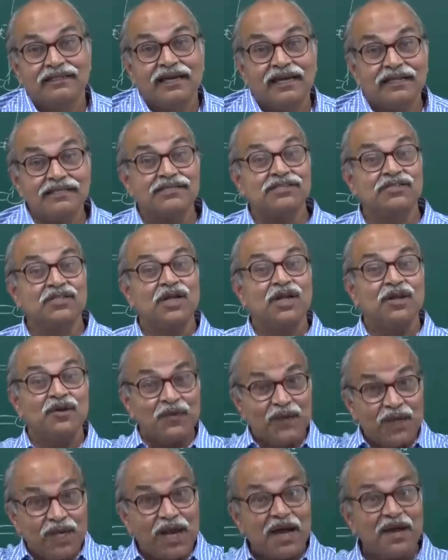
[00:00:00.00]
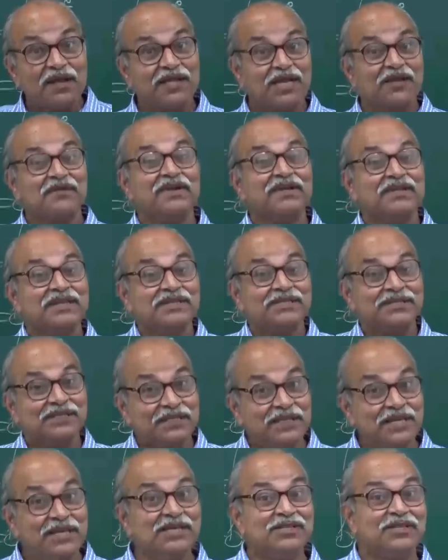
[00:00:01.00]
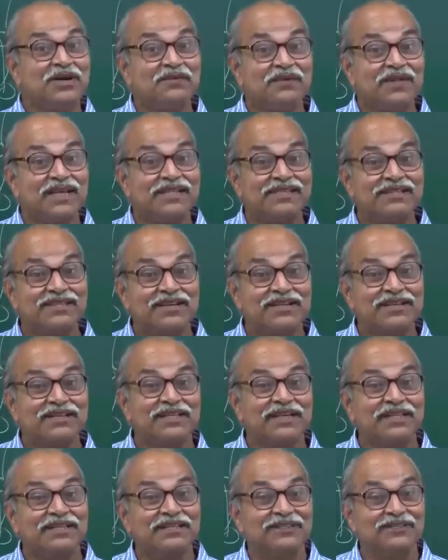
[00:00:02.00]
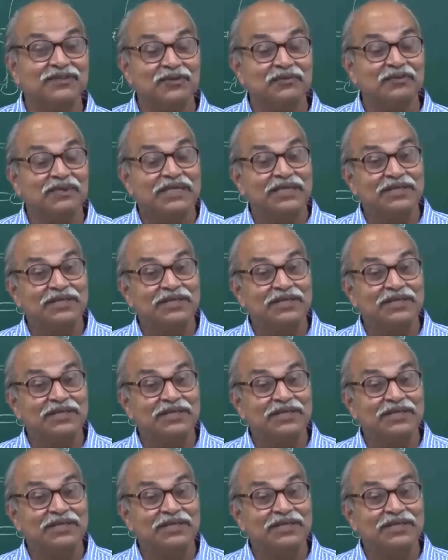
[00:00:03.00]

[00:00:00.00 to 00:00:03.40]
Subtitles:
And still we are giving the series of lectures, and so